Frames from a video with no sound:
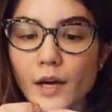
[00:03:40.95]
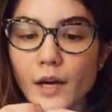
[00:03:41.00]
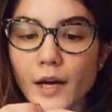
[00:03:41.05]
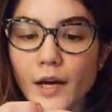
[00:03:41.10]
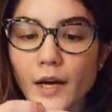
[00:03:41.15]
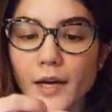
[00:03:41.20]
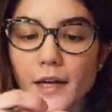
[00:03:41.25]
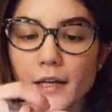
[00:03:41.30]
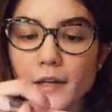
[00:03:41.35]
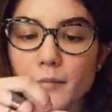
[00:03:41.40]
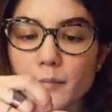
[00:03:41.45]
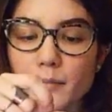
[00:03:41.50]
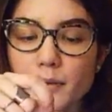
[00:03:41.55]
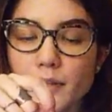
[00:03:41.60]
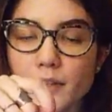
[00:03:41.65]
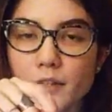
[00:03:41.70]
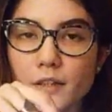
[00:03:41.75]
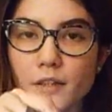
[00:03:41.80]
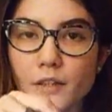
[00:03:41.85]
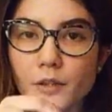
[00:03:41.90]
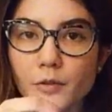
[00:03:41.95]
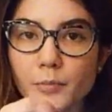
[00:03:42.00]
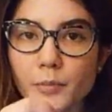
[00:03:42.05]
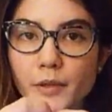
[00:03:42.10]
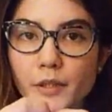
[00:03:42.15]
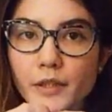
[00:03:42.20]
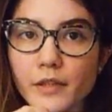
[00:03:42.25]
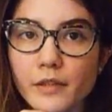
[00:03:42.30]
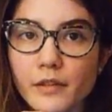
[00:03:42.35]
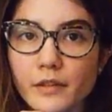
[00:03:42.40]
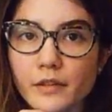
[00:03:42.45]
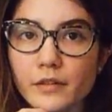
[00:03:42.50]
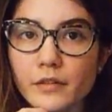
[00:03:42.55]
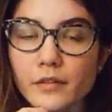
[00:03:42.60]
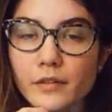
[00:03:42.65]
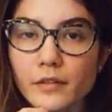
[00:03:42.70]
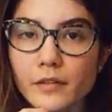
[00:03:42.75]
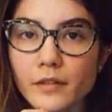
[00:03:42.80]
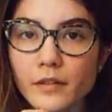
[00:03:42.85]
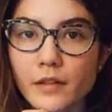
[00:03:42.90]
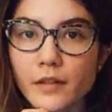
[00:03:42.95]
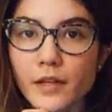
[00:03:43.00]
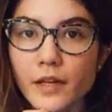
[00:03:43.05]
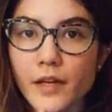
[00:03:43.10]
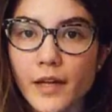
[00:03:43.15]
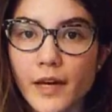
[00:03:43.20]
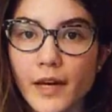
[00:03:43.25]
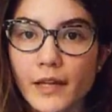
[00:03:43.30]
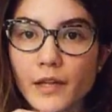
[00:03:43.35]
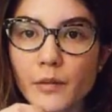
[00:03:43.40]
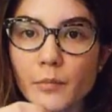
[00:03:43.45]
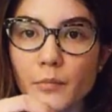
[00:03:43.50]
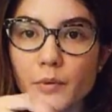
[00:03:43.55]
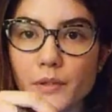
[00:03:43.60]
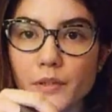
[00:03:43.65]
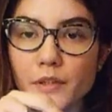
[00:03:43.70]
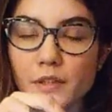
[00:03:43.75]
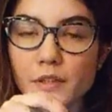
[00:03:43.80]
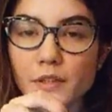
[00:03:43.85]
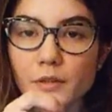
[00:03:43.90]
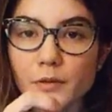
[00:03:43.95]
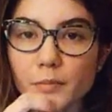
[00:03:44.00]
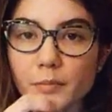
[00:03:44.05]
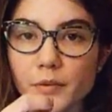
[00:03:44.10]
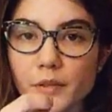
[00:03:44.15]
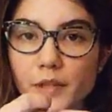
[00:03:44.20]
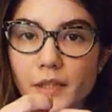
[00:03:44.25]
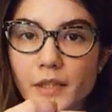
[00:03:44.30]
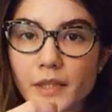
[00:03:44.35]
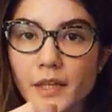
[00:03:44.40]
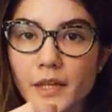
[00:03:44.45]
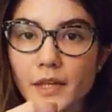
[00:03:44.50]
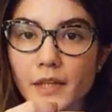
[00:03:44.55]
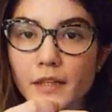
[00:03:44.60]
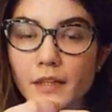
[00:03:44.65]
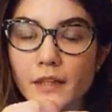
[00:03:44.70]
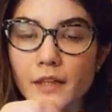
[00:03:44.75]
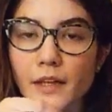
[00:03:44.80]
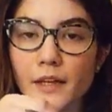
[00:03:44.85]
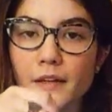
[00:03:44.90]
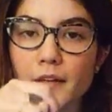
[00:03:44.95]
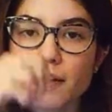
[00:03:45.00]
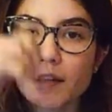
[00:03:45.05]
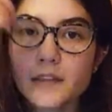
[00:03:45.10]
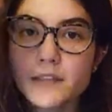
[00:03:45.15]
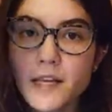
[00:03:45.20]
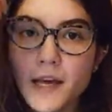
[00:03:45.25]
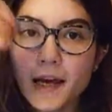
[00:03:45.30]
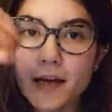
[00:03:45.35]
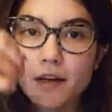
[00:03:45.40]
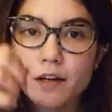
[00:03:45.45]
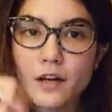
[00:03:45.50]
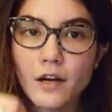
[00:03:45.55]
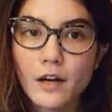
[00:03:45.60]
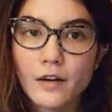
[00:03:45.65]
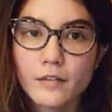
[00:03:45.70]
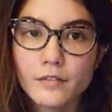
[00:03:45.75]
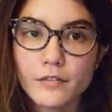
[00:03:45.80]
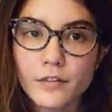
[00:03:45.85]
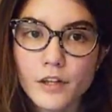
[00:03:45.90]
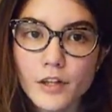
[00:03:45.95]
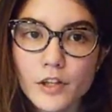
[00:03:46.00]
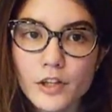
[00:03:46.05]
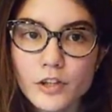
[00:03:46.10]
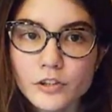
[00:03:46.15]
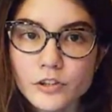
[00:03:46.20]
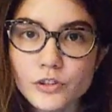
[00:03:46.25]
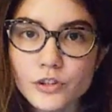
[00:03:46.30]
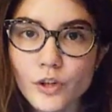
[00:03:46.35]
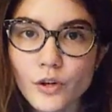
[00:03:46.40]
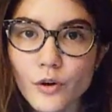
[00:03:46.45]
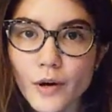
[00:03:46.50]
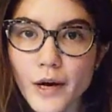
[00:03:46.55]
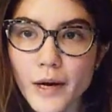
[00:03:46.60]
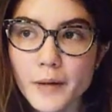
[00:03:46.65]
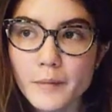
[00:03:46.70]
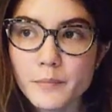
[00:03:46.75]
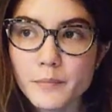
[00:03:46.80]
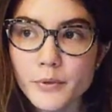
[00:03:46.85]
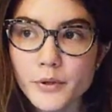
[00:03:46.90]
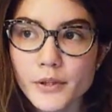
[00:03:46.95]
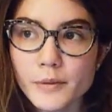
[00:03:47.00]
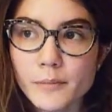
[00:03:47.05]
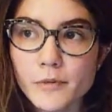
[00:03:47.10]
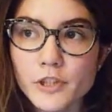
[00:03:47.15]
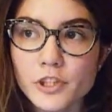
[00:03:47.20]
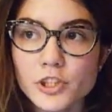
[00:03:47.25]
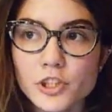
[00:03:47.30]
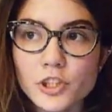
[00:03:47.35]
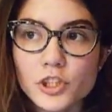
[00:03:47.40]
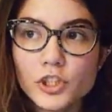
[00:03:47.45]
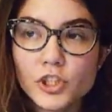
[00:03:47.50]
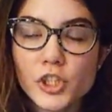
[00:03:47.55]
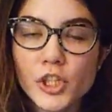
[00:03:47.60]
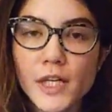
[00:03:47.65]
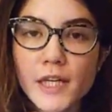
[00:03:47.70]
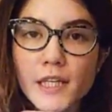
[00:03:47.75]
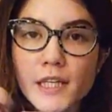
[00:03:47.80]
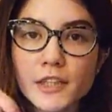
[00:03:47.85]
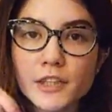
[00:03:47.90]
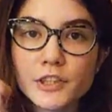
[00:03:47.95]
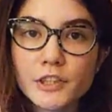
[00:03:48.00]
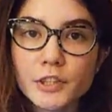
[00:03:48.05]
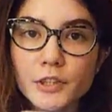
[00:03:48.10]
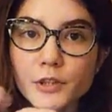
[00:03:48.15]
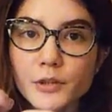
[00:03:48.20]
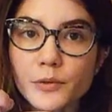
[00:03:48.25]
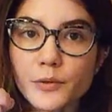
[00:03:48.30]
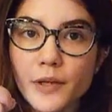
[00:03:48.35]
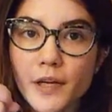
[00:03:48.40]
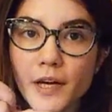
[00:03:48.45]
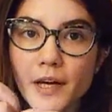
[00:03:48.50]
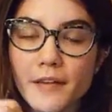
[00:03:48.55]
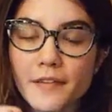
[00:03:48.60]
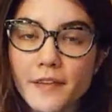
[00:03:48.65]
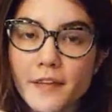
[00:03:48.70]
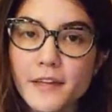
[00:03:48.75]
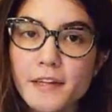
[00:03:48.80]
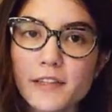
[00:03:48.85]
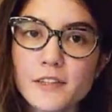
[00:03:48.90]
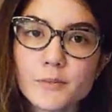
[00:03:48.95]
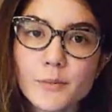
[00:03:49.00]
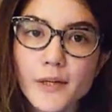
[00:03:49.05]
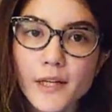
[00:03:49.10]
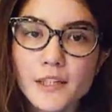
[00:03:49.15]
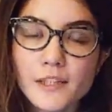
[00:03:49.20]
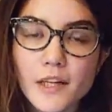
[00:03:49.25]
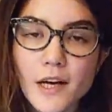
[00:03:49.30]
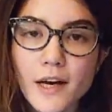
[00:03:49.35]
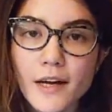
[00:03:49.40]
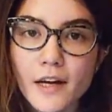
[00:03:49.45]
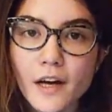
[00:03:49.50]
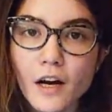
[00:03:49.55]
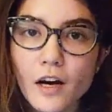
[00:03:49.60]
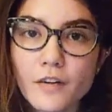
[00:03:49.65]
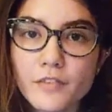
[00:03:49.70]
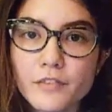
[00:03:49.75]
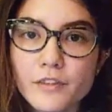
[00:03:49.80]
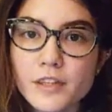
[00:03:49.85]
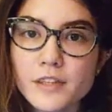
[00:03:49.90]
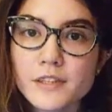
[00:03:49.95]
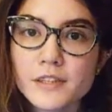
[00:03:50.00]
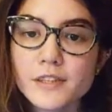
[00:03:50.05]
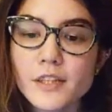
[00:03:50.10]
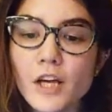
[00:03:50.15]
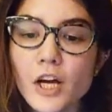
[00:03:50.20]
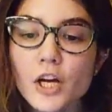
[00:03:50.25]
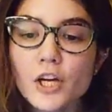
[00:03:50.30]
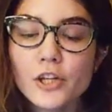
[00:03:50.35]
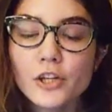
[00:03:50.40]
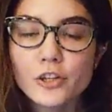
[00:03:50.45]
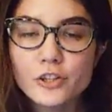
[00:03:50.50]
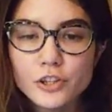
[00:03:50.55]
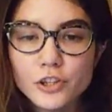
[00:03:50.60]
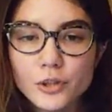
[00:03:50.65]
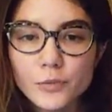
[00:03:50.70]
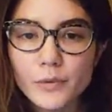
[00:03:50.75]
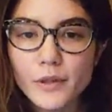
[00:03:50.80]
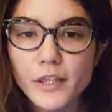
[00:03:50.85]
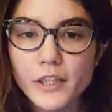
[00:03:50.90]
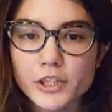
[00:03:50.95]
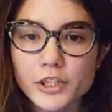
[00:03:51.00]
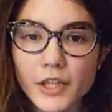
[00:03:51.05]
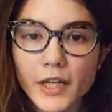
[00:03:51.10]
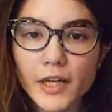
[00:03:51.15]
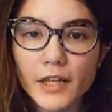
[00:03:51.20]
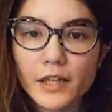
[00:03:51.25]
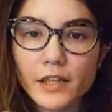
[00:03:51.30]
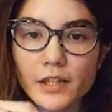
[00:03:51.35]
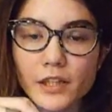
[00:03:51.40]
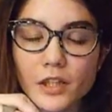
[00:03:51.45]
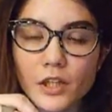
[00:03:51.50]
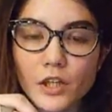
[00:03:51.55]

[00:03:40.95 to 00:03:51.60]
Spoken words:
I put the loop in, and I put the loop in again, and then tie it off. So I'm pretty much just chaining two, and then that's when I tie off. Because usually when I chain